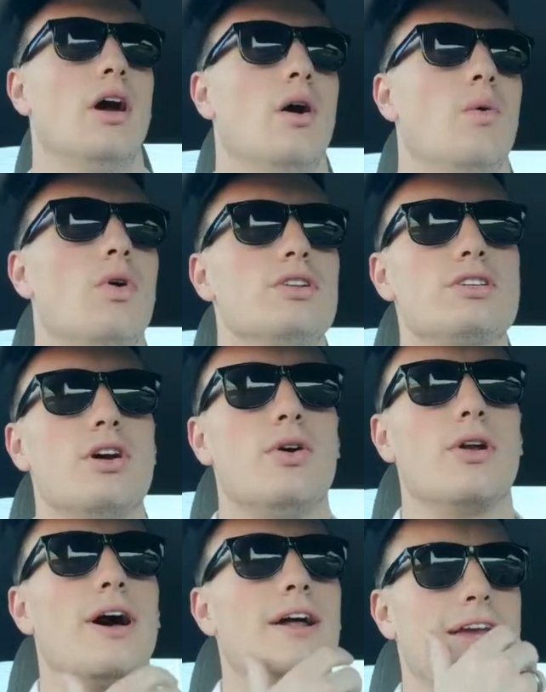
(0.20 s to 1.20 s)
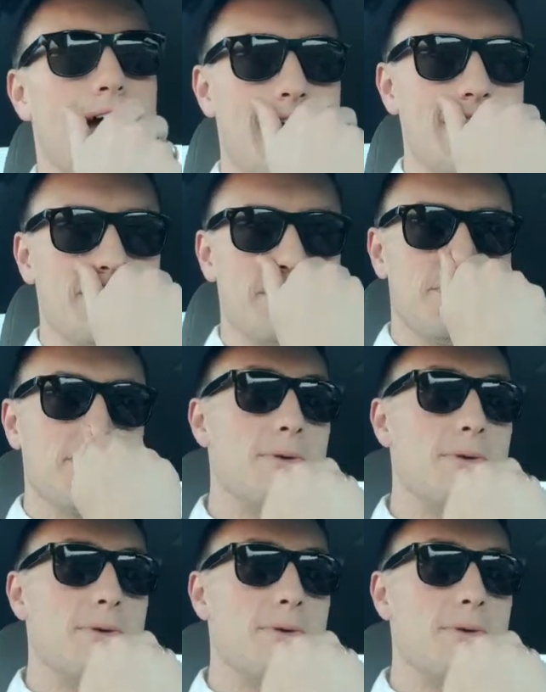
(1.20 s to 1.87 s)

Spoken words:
What's going on, guys?